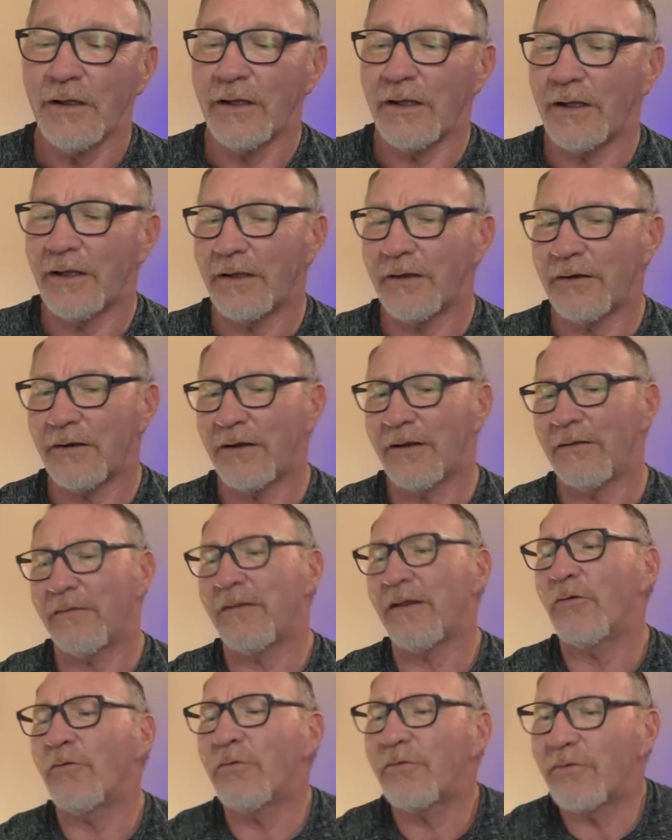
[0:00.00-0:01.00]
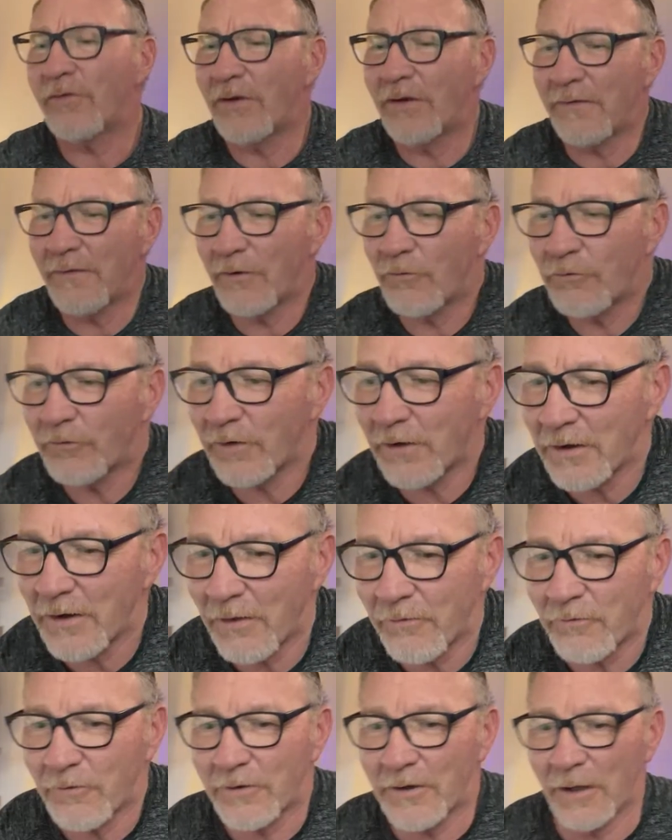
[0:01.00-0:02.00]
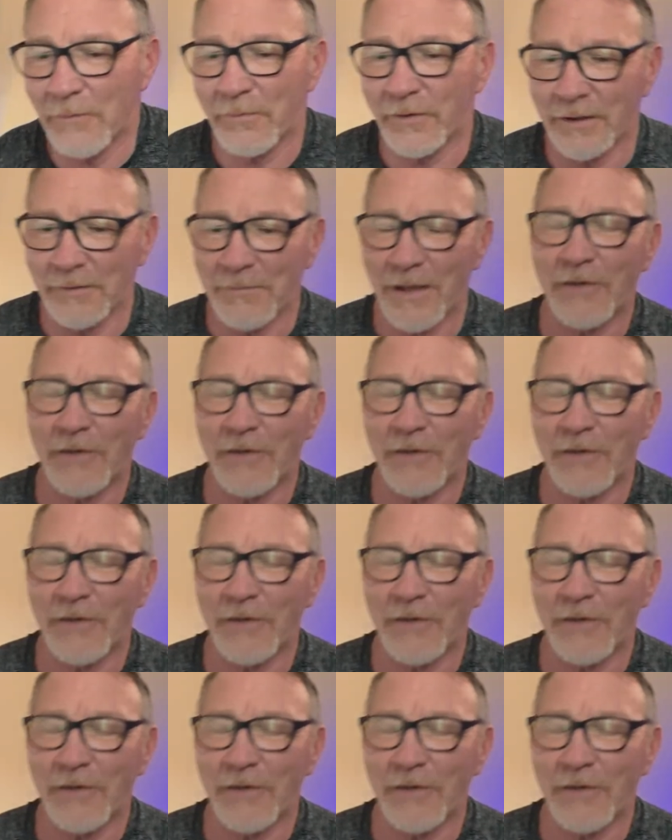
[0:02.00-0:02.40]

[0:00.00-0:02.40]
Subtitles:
And there was another company.